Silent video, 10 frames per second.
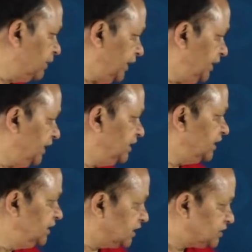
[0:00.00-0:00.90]
hydride
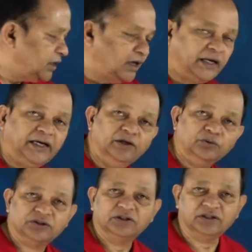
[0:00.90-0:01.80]
does not
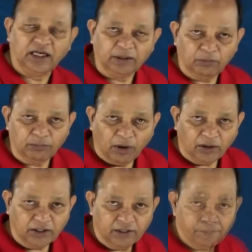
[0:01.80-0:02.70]
reduce the double bond,